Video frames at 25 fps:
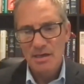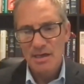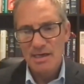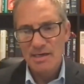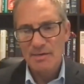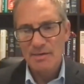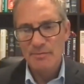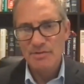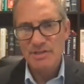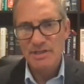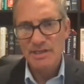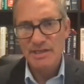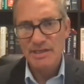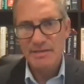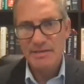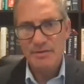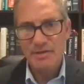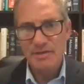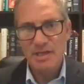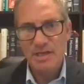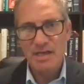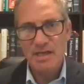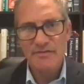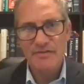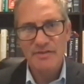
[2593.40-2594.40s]
And it was later
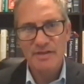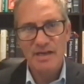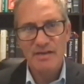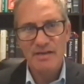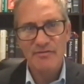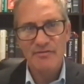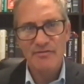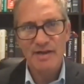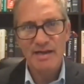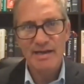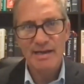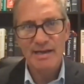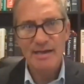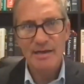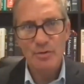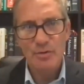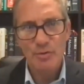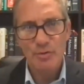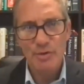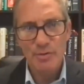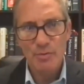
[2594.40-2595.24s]
in life that I found out who